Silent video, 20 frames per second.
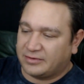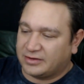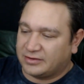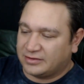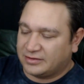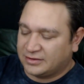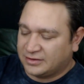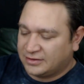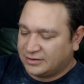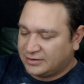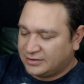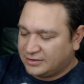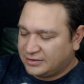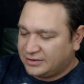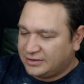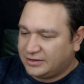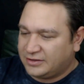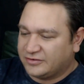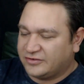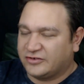I'm gonna,
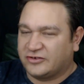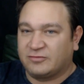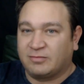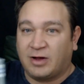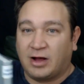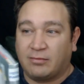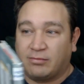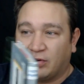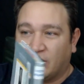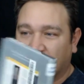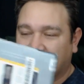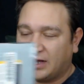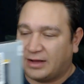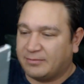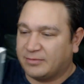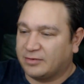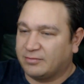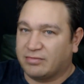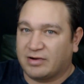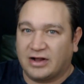you know, it's a small book.
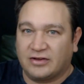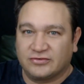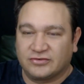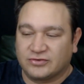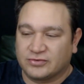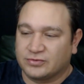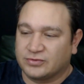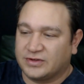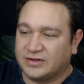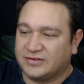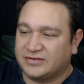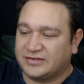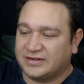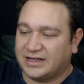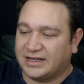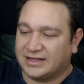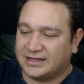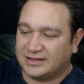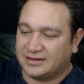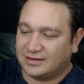I'm gonna browse through this
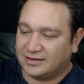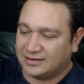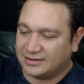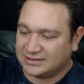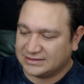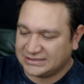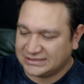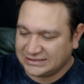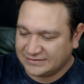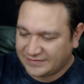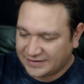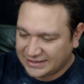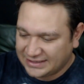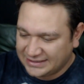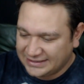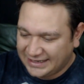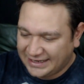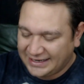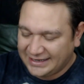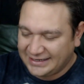and see if I
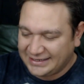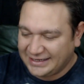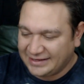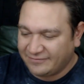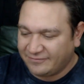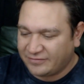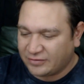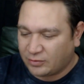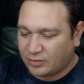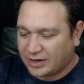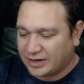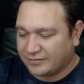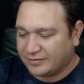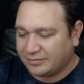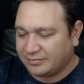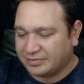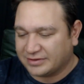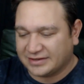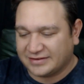can gain any info out of it.